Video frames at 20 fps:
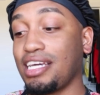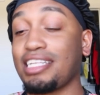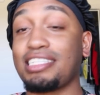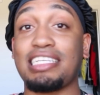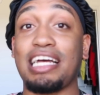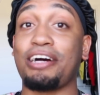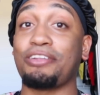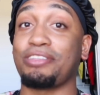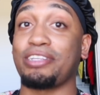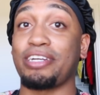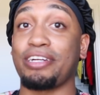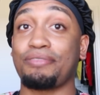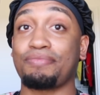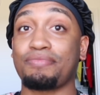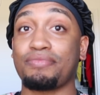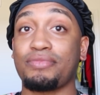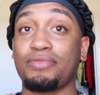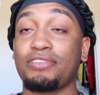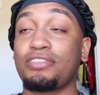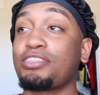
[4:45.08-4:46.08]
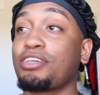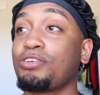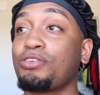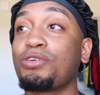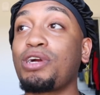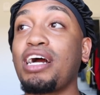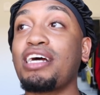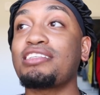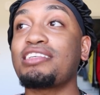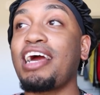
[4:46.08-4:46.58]
it's out there. So
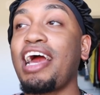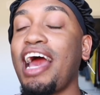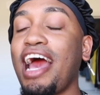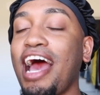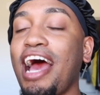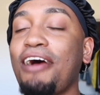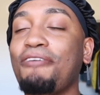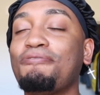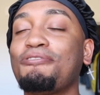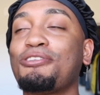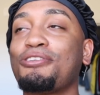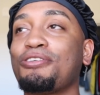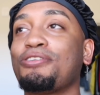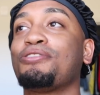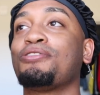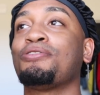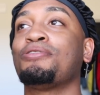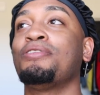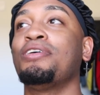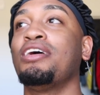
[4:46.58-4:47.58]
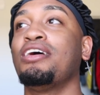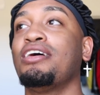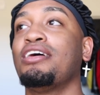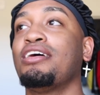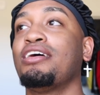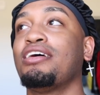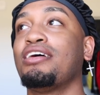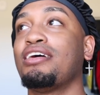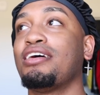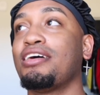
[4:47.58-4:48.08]
you guys have to
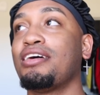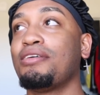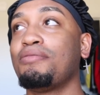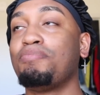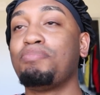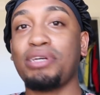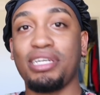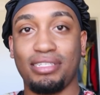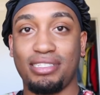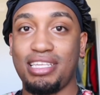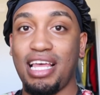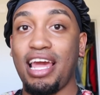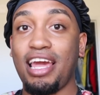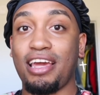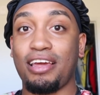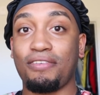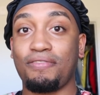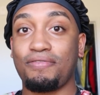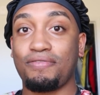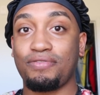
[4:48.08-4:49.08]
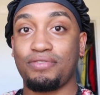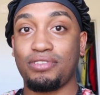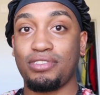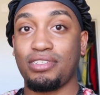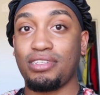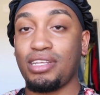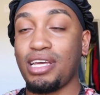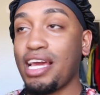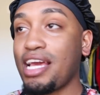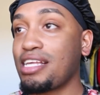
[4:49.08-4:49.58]
be safe.
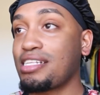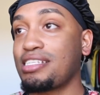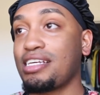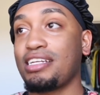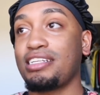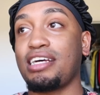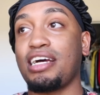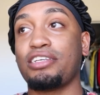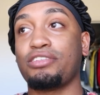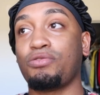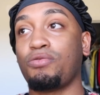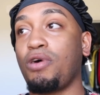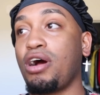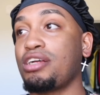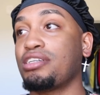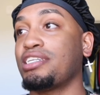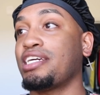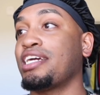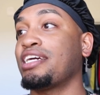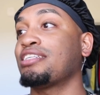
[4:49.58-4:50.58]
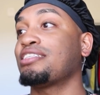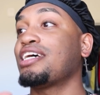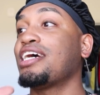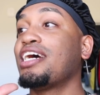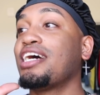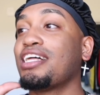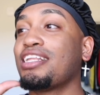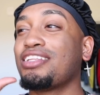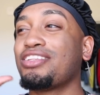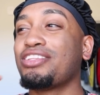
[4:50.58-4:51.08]
Hand sanitizer, wash hands,
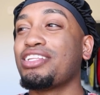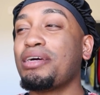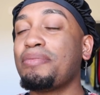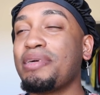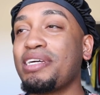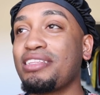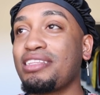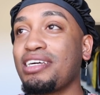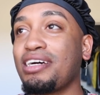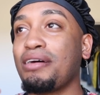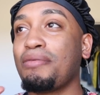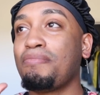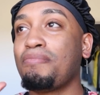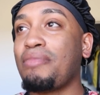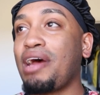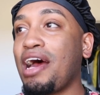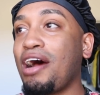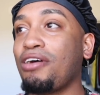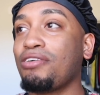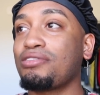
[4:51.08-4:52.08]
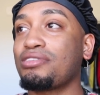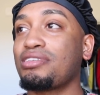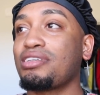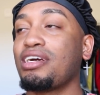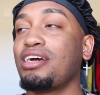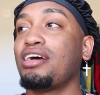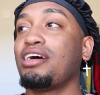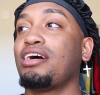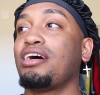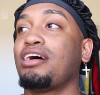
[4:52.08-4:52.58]
limit the amount
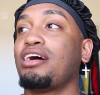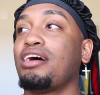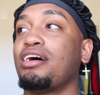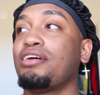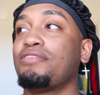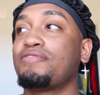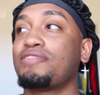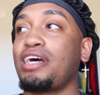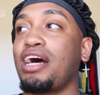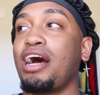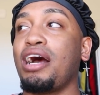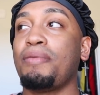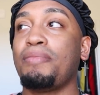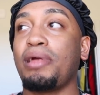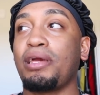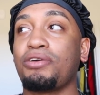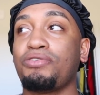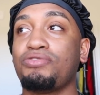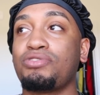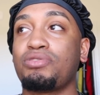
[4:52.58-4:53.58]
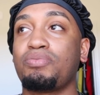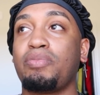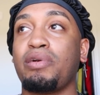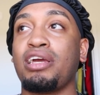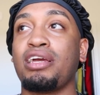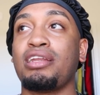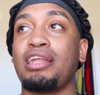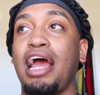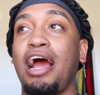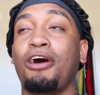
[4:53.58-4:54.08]
of time that you
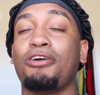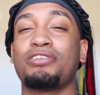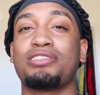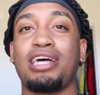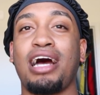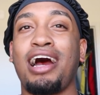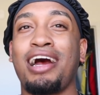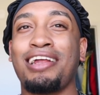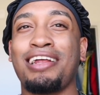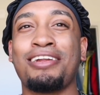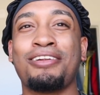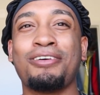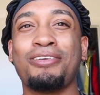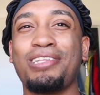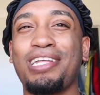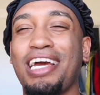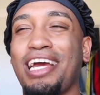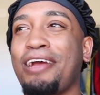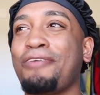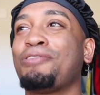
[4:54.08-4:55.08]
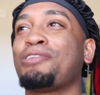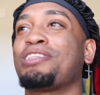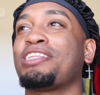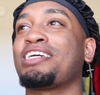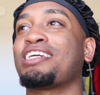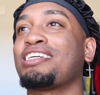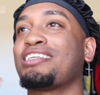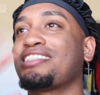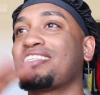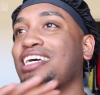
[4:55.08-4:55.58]
spend outside. I know that
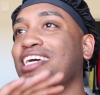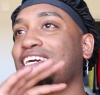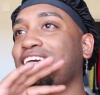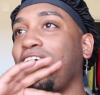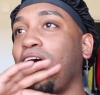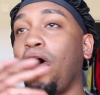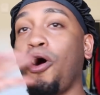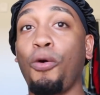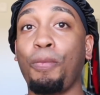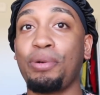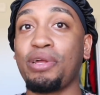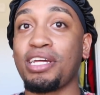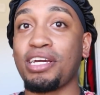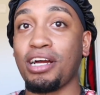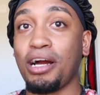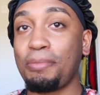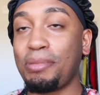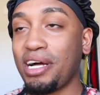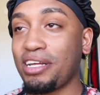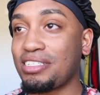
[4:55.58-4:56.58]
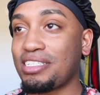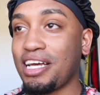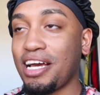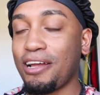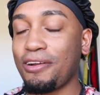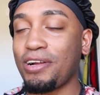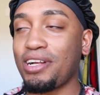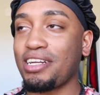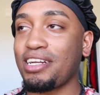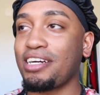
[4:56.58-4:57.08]
everything is like opening up
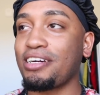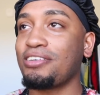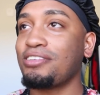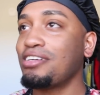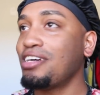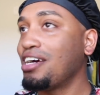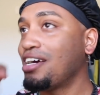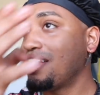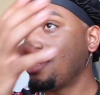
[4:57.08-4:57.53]
outside right now